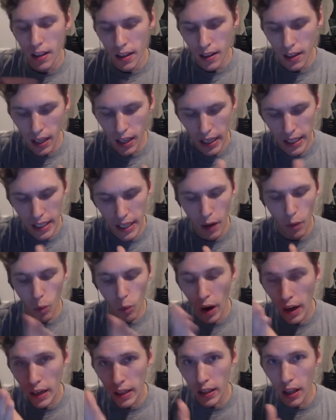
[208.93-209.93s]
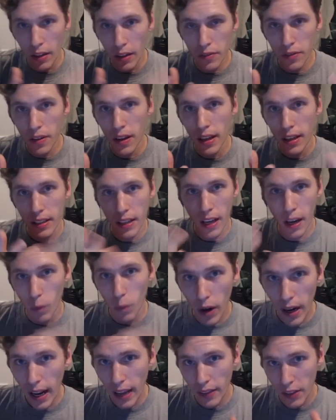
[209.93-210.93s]
And you got one glove, you got
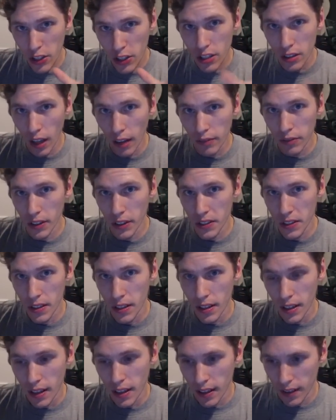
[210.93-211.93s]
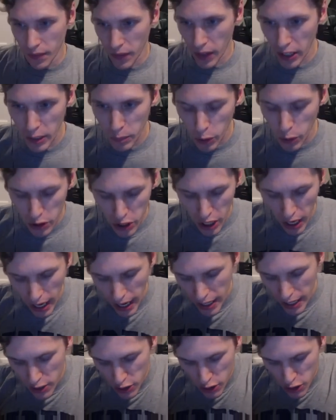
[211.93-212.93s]
one hand that's gloveless. And you put your
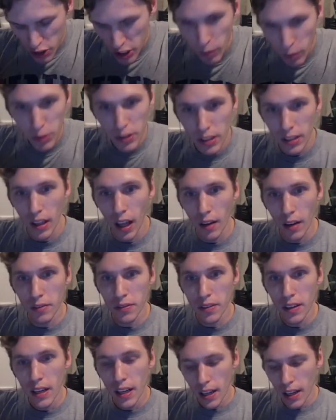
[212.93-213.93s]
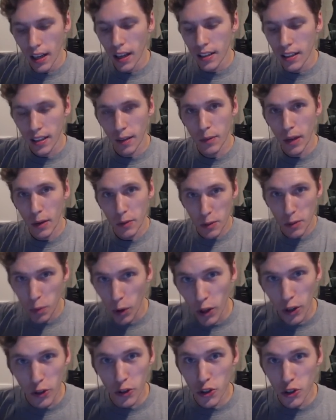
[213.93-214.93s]
hands in shit with the glove. Sometimes you
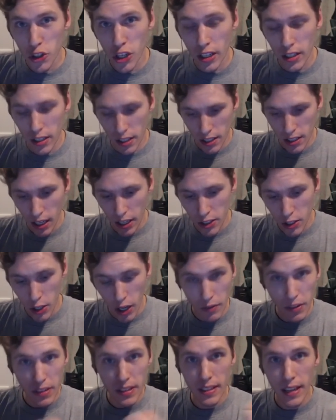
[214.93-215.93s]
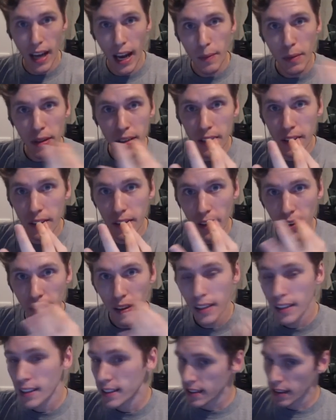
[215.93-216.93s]
pull out the shit and you dust it off and there's a diamond in there.
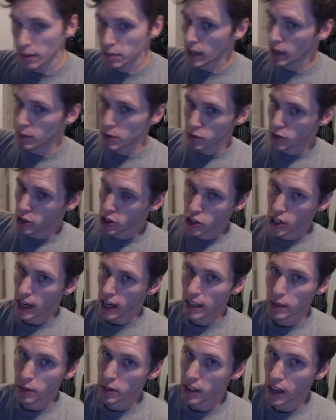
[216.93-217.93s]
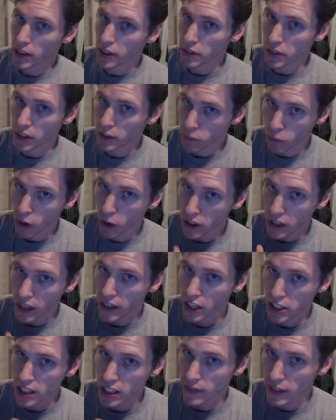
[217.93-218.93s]
Sometimes you reach your hand in with the other, the one that
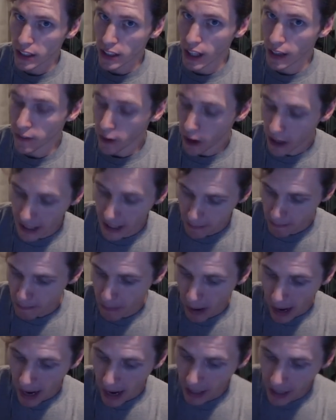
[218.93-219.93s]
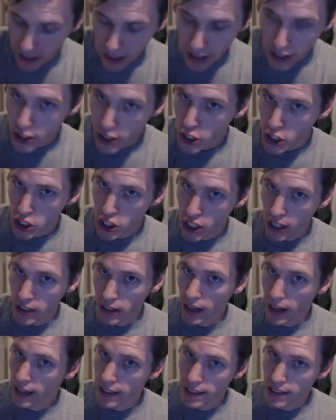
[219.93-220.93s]
doesn't have a glove on it, bang, shit in your
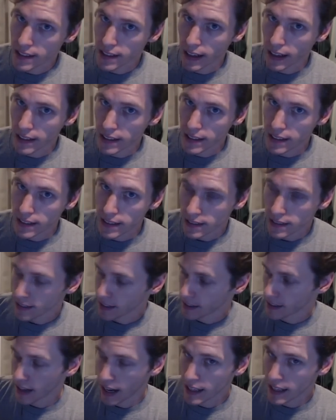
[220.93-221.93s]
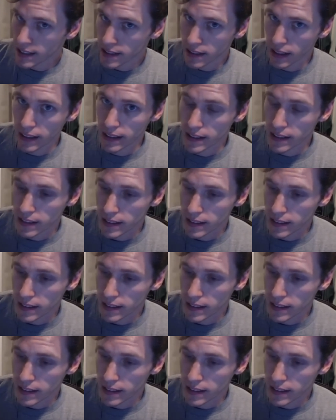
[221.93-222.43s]
hand stinks, and your hand stinks.